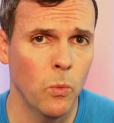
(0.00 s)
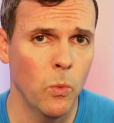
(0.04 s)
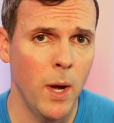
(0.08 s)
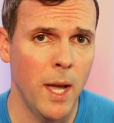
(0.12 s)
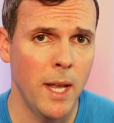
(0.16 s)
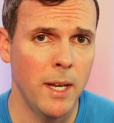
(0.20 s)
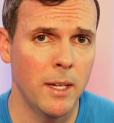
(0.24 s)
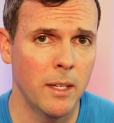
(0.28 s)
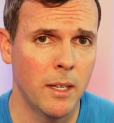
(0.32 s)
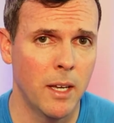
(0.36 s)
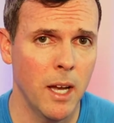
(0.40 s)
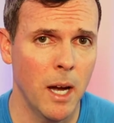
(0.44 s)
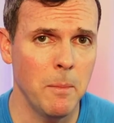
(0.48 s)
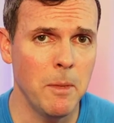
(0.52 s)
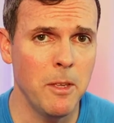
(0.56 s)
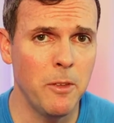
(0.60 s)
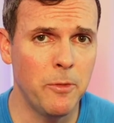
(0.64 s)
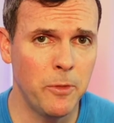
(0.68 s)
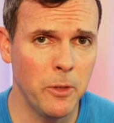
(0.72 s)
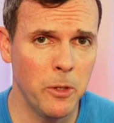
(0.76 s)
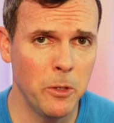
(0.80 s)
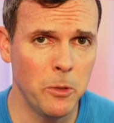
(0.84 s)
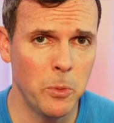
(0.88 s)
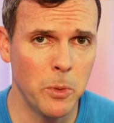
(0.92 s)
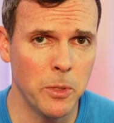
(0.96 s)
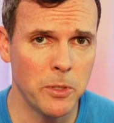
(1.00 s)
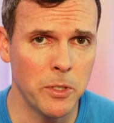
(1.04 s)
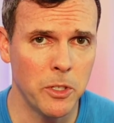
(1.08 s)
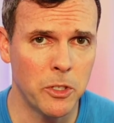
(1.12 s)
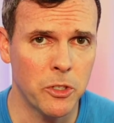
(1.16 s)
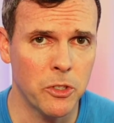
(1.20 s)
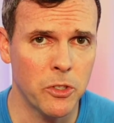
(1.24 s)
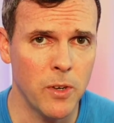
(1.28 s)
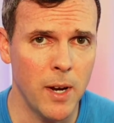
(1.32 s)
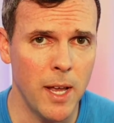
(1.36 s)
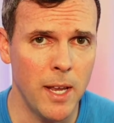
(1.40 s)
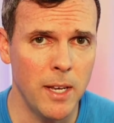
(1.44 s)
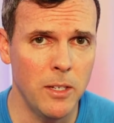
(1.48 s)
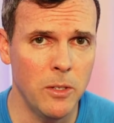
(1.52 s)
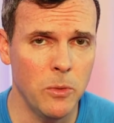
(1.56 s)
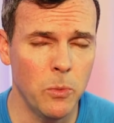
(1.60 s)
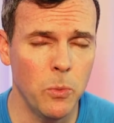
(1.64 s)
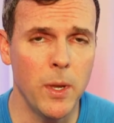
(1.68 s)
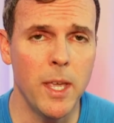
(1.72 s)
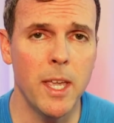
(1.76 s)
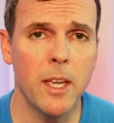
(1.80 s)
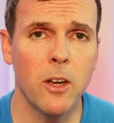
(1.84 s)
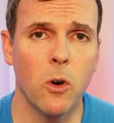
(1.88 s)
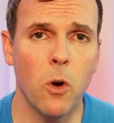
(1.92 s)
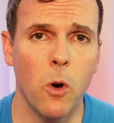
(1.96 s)
When gummy food was a trend,
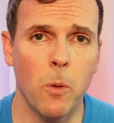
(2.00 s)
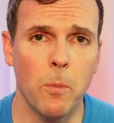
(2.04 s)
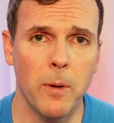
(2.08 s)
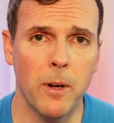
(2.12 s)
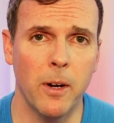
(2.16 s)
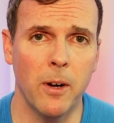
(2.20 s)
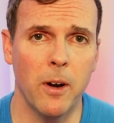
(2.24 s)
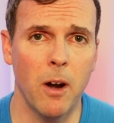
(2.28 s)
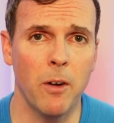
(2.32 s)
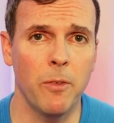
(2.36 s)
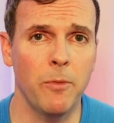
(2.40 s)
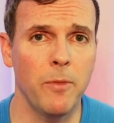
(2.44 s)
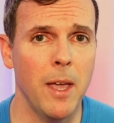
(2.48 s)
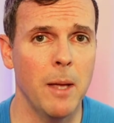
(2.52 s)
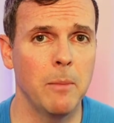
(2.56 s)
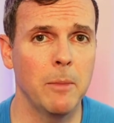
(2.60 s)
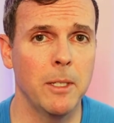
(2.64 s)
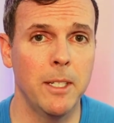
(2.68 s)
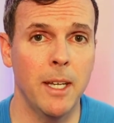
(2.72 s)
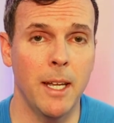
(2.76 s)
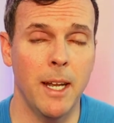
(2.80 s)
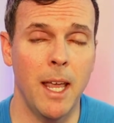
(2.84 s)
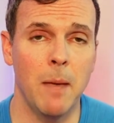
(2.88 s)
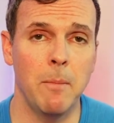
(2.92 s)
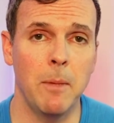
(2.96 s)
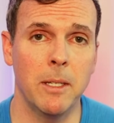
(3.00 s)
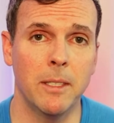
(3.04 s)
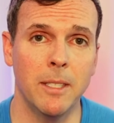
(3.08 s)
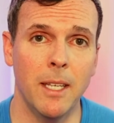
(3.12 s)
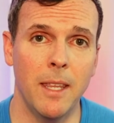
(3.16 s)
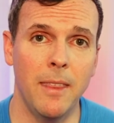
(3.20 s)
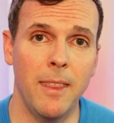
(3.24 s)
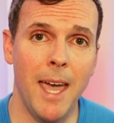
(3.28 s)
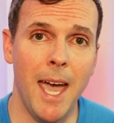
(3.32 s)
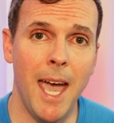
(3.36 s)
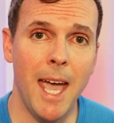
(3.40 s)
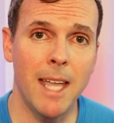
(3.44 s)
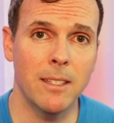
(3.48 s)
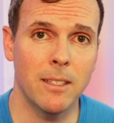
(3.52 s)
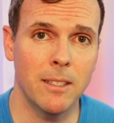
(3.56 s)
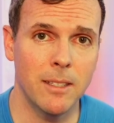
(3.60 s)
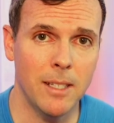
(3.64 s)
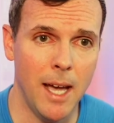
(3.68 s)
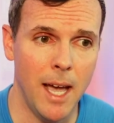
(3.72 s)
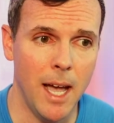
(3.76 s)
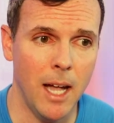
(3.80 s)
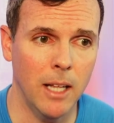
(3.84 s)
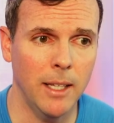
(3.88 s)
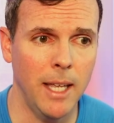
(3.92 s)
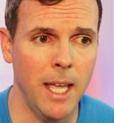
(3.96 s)
we incorporated our family dynamic to that
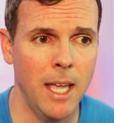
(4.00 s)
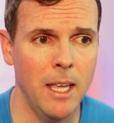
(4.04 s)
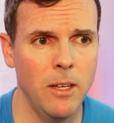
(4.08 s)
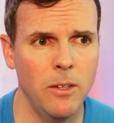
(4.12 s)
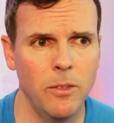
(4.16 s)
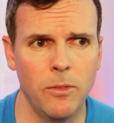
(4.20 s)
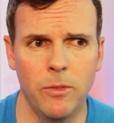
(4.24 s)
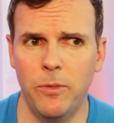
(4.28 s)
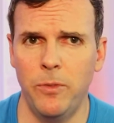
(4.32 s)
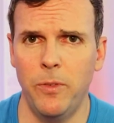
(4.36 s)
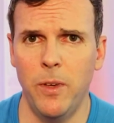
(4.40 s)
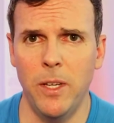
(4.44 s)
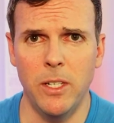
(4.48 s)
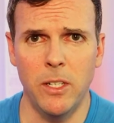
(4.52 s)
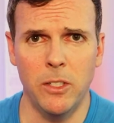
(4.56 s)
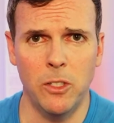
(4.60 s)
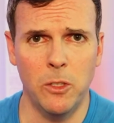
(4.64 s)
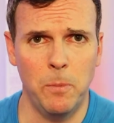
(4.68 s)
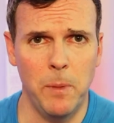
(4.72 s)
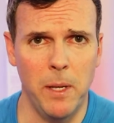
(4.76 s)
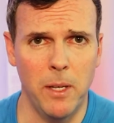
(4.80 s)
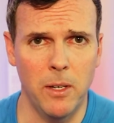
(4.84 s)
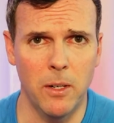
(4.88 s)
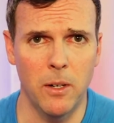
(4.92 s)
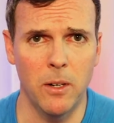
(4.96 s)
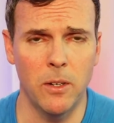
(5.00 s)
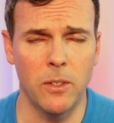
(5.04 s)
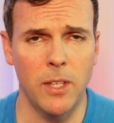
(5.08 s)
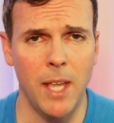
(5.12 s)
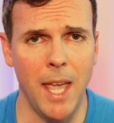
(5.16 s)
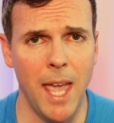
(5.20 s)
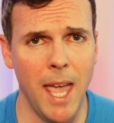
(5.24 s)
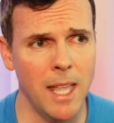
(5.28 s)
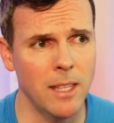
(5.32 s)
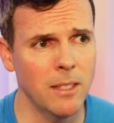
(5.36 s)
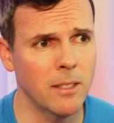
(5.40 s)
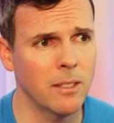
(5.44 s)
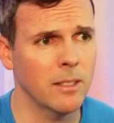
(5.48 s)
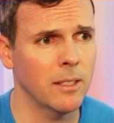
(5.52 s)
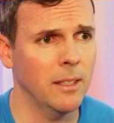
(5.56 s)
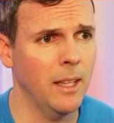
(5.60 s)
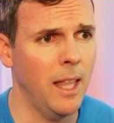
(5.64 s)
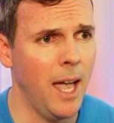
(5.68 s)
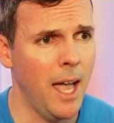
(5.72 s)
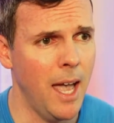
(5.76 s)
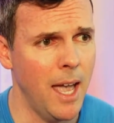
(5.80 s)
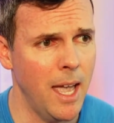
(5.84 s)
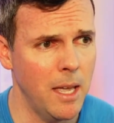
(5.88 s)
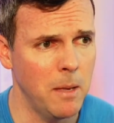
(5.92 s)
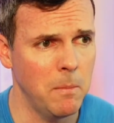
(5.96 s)
style, and fidget spinners, and
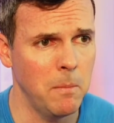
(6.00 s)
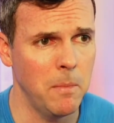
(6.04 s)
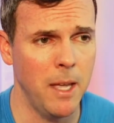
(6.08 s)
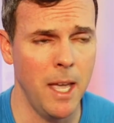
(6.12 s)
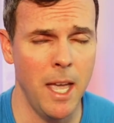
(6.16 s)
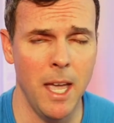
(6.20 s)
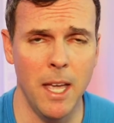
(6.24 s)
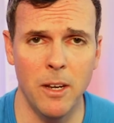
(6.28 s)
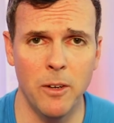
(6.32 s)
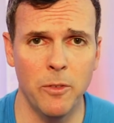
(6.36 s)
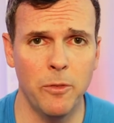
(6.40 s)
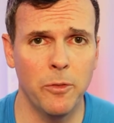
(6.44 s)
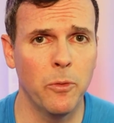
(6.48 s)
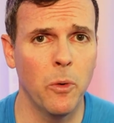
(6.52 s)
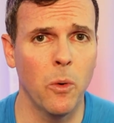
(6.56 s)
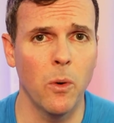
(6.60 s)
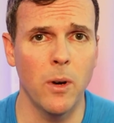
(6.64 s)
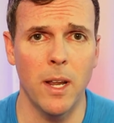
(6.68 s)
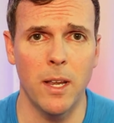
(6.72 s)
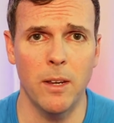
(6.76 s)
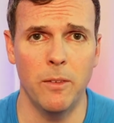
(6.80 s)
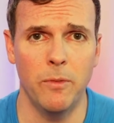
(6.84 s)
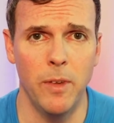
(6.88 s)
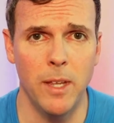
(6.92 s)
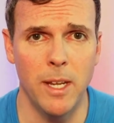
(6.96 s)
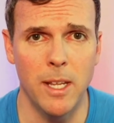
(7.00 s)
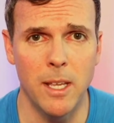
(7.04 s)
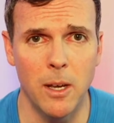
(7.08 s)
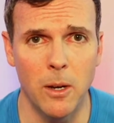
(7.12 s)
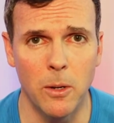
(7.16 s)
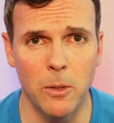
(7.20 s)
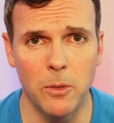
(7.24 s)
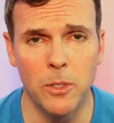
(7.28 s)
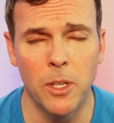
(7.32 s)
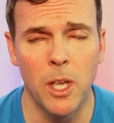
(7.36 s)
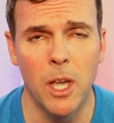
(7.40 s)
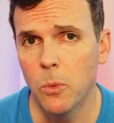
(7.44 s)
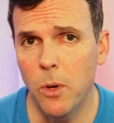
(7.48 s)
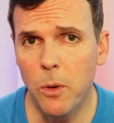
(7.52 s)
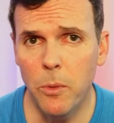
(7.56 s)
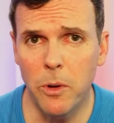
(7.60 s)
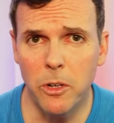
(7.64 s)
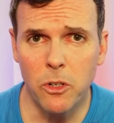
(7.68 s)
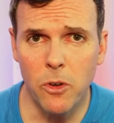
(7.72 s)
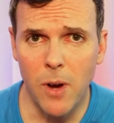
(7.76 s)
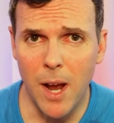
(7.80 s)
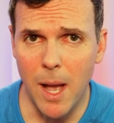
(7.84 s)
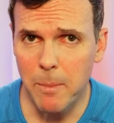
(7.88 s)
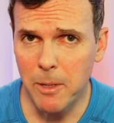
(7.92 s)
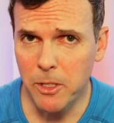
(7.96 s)
slime, and Fortnite videos. We
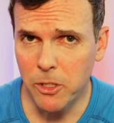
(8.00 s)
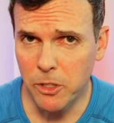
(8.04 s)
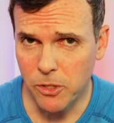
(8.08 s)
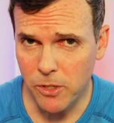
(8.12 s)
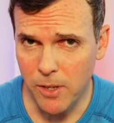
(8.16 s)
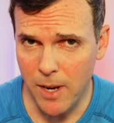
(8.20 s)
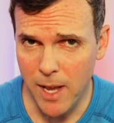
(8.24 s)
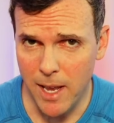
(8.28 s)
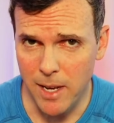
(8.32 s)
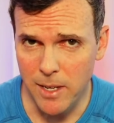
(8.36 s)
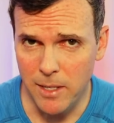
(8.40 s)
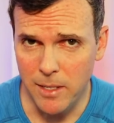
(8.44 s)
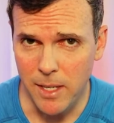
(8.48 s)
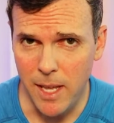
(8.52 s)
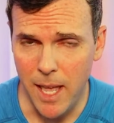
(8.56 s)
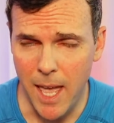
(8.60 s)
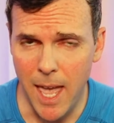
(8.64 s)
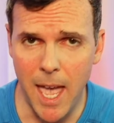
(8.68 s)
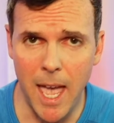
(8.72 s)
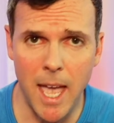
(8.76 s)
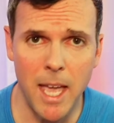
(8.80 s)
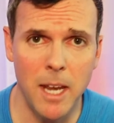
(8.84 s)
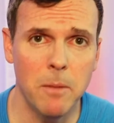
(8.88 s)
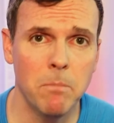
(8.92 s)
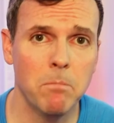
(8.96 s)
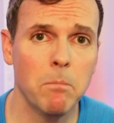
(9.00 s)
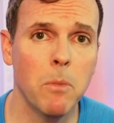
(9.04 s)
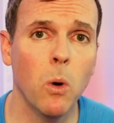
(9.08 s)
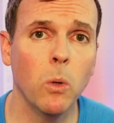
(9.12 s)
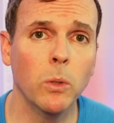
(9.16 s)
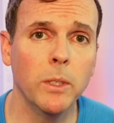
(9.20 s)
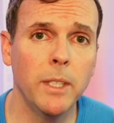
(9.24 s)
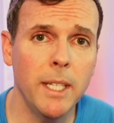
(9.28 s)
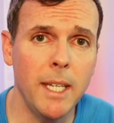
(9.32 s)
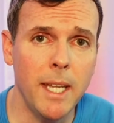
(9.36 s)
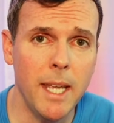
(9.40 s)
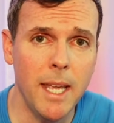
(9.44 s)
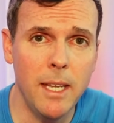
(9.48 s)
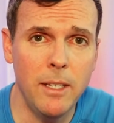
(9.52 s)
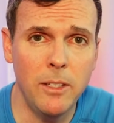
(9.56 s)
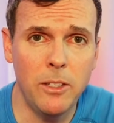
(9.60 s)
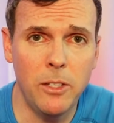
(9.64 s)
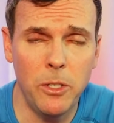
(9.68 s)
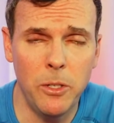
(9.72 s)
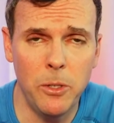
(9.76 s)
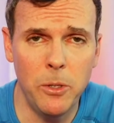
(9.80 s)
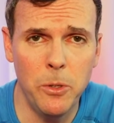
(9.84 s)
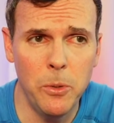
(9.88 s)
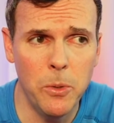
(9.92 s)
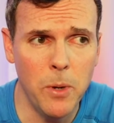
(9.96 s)
would grab a trend and mold it
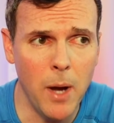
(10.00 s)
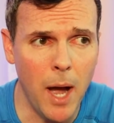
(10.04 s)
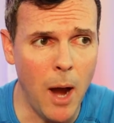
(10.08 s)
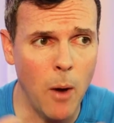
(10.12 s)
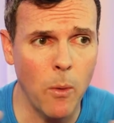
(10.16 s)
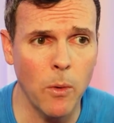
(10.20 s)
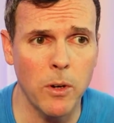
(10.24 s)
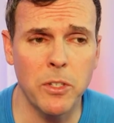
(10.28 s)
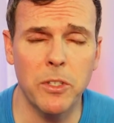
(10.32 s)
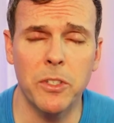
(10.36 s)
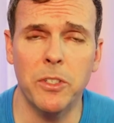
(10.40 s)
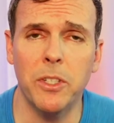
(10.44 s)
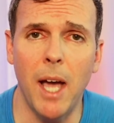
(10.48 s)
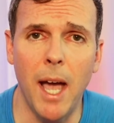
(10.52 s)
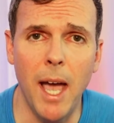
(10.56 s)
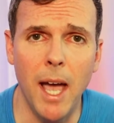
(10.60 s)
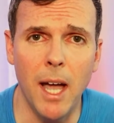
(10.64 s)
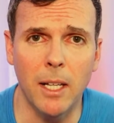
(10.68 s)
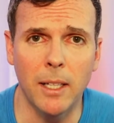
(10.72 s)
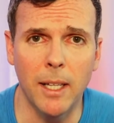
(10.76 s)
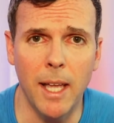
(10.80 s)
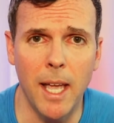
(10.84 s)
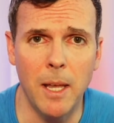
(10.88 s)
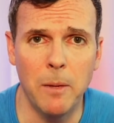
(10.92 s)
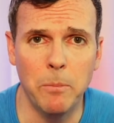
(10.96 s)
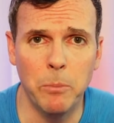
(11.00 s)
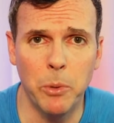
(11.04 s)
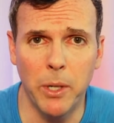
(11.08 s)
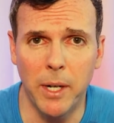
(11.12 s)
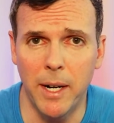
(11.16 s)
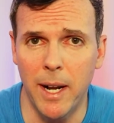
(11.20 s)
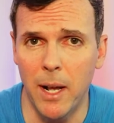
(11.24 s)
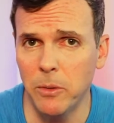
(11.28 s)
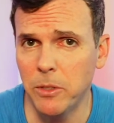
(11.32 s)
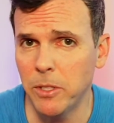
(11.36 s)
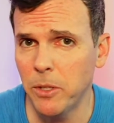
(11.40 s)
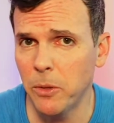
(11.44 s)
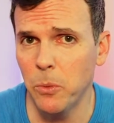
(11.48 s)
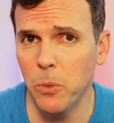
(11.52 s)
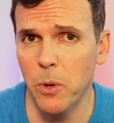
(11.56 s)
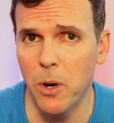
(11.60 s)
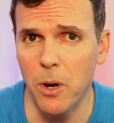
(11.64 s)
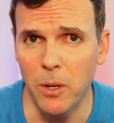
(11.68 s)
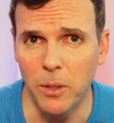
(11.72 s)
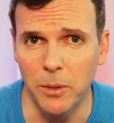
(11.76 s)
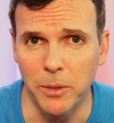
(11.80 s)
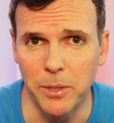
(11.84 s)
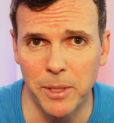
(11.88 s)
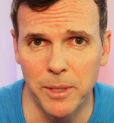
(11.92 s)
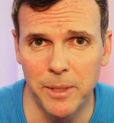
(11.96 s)
into our style and put it out to the
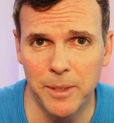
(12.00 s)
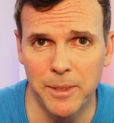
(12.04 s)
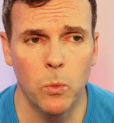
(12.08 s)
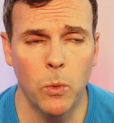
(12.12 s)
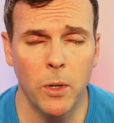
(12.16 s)
world.